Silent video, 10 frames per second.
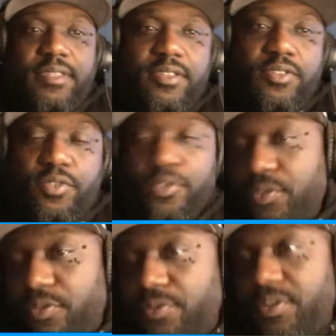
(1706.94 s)

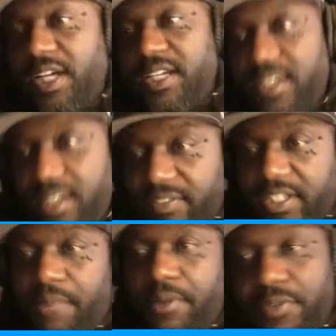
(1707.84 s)
You're lucky enough to
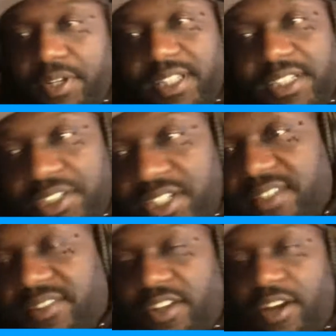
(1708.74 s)
come up with a legit
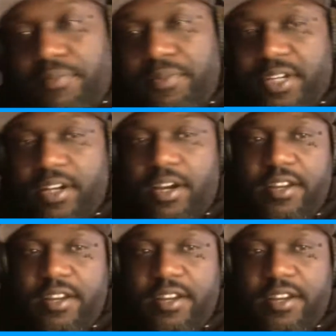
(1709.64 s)
starting point guard.